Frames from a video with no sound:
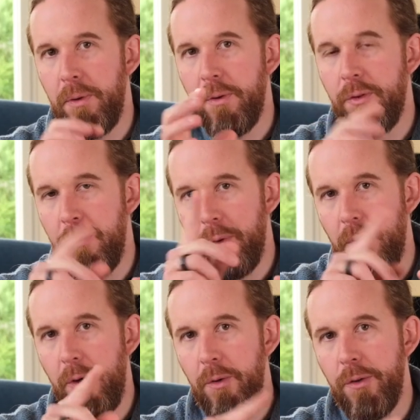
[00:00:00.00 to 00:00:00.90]
small
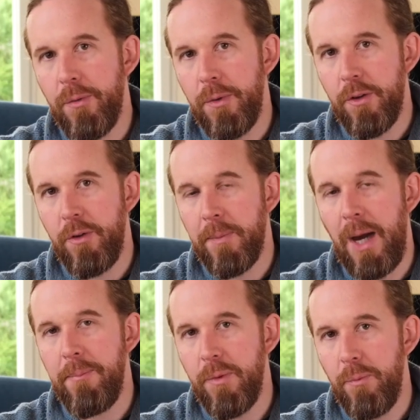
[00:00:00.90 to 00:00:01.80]
holes with some
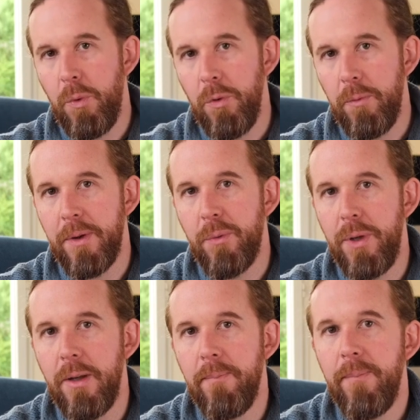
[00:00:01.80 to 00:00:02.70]
gaps of wall
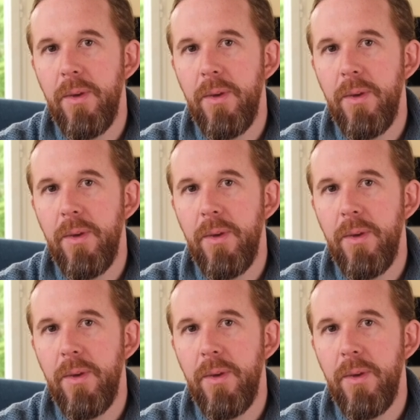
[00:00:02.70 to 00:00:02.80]
between them.